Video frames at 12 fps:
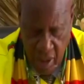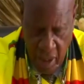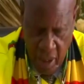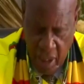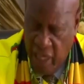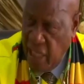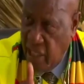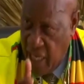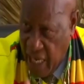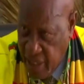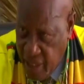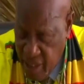that
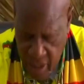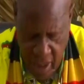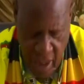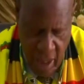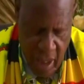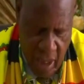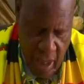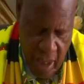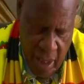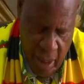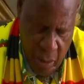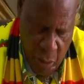right,
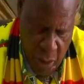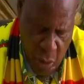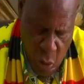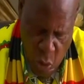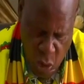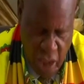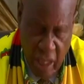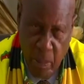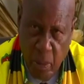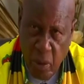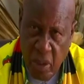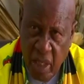we will not
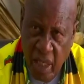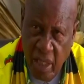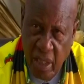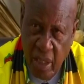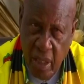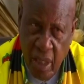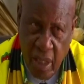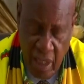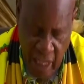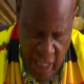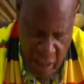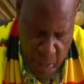support any
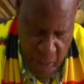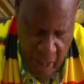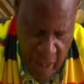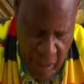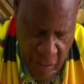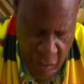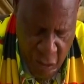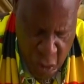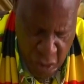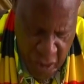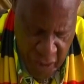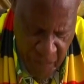diaspora
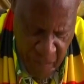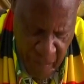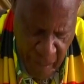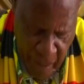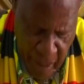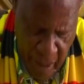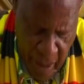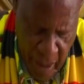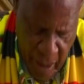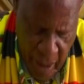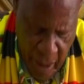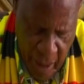vote.
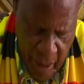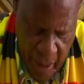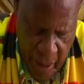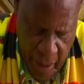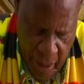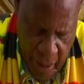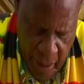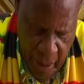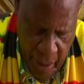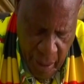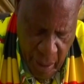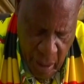There